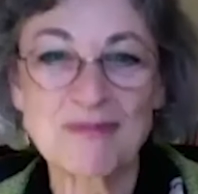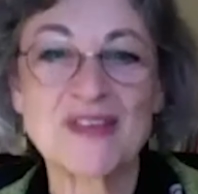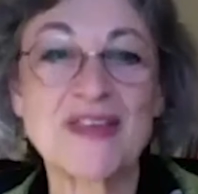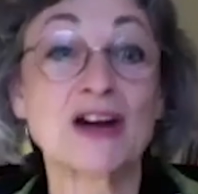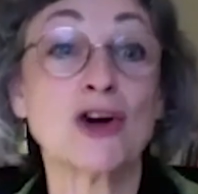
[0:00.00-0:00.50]

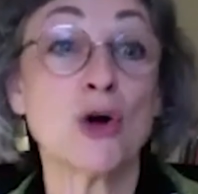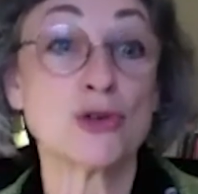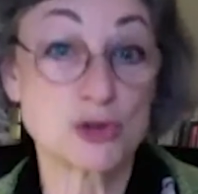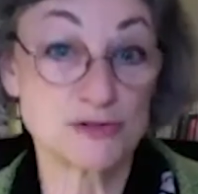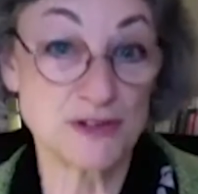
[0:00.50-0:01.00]
that
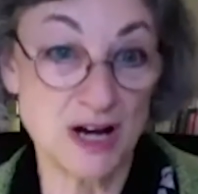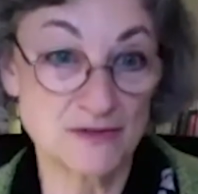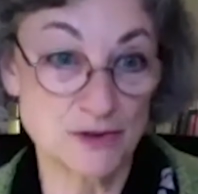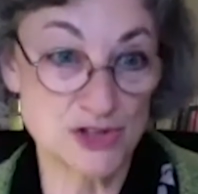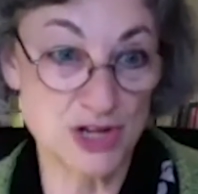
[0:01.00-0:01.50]
culture of
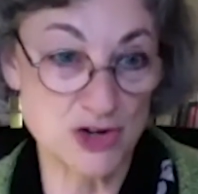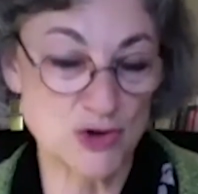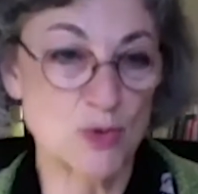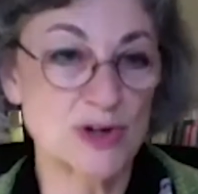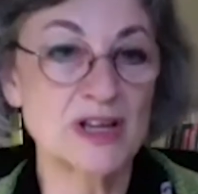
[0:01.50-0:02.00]
conversation
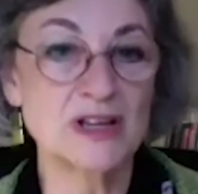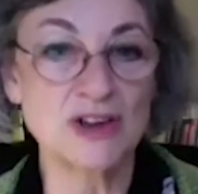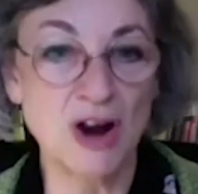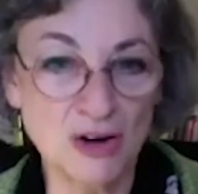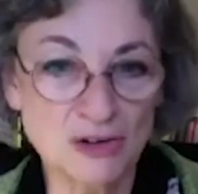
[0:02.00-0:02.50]
where kids
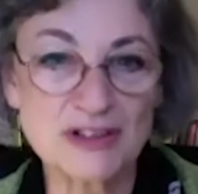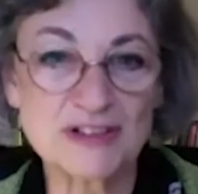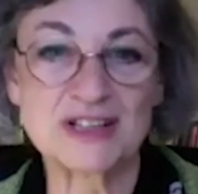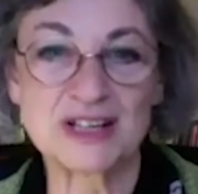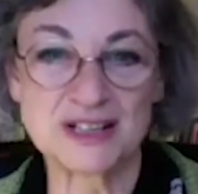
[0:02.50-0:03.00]
are listening and